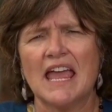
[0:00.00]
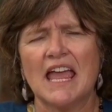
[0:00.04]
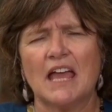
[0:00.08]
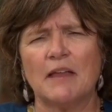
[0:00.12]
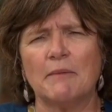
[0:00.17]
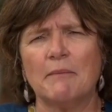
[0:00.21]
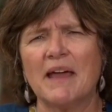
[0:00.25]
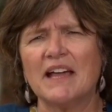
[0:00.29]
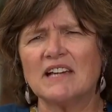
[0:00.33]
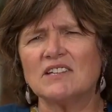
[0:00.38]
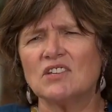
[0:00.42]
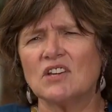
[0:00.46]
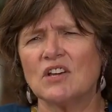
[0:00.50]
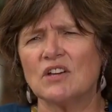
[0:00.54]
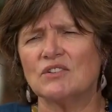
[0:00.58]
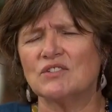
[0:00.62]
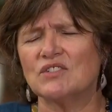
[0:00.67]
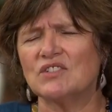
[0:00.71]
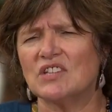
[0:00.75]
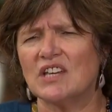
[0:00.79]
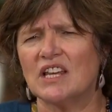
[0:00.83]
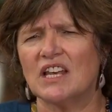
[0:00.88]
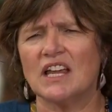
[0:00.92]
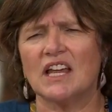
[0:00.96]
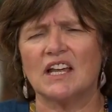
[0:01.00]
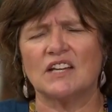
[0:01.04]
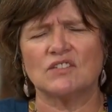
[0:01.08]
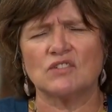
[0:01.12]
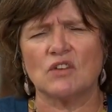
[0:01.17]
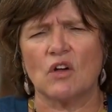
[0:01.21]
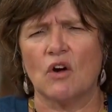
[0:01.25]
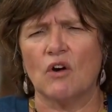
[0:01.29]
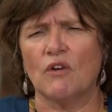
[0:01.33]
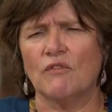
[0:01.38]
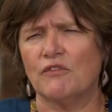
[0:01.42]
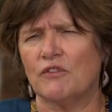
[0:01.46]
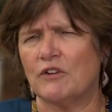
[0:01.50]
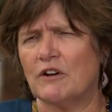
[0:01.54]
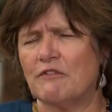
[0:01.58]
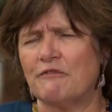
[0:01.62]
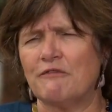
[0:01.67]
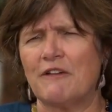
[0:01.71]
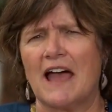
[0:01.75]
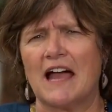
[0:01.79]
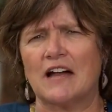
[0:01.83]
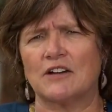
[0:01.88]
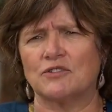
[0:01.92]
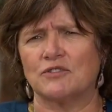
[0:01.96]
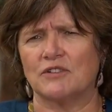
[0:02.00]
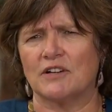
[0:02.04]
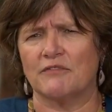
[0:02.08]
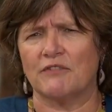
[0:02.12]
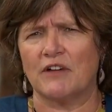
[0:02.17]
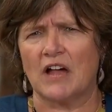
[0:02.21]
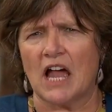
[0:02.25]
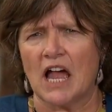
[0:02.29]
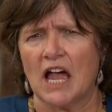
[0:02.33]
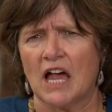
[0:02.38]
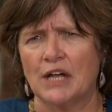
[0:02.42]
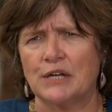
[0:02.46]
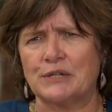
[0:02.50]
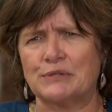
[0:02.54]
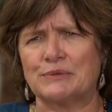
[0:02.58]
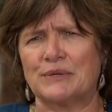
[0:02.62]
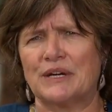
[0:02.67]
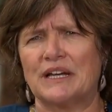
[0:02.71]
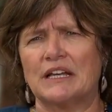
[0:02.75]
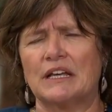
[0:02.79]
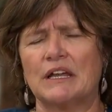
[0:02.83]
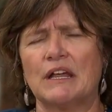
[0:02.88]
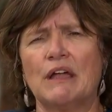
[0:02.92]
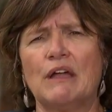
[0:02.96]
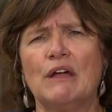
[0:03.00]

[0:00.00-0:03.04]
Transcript: In Mexico City, it's over a factor of one hundred.